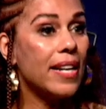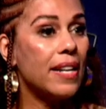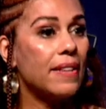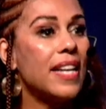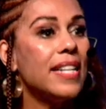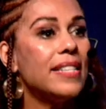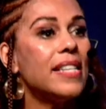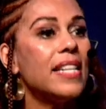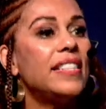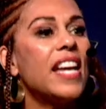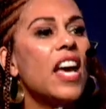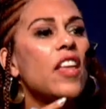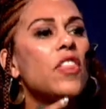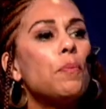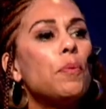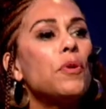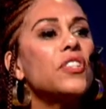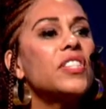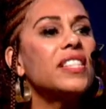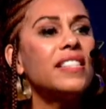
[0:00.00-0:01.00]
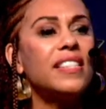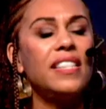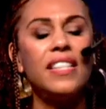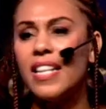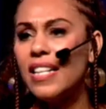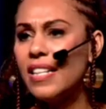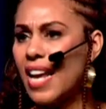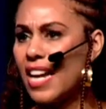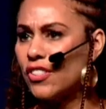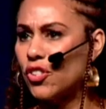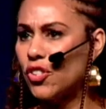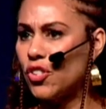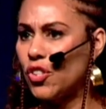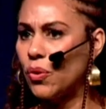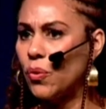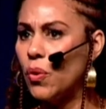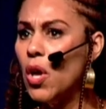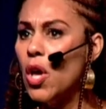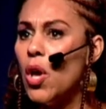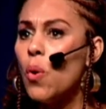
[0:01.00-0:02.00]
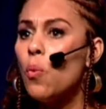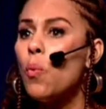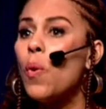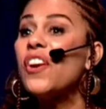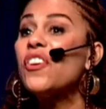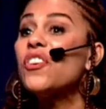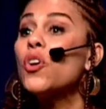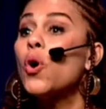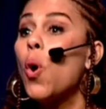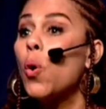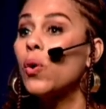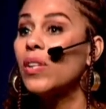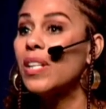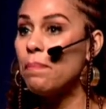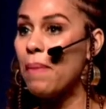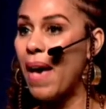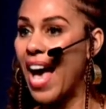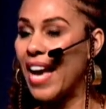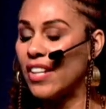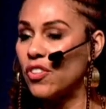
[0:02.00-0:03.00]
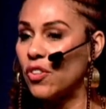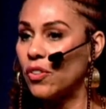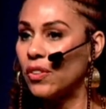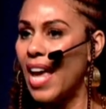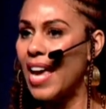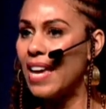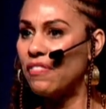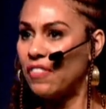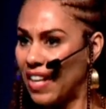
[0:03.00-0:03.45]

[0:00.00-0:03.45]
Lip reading: and they said, tell the person sitting next to you where you're holding back in your life.